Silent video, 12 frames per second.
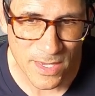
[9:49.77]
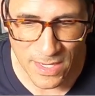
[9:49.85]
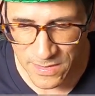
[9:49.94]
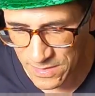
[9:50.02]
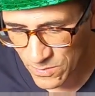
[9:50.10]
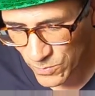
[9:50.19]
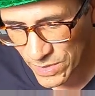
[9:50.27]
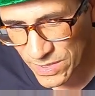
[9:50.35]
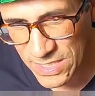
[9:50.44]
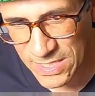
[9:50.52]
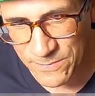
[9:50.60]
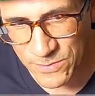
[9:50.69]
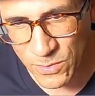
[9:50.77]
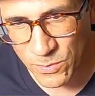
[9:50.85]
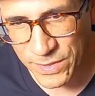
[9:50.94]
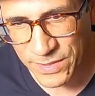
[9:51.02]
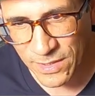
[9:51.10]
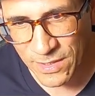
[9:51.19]
And then we keep
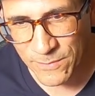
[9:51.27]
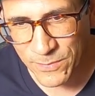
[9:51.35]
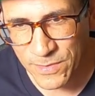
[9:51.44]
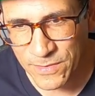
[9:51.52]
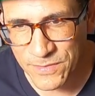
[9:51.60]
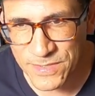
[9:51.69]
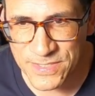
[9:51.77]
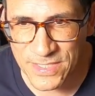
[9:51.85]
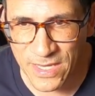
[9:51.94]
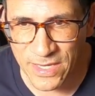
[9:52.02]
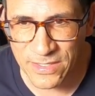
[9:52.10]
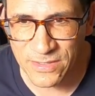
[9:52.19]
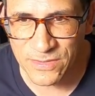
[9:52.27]
going up the side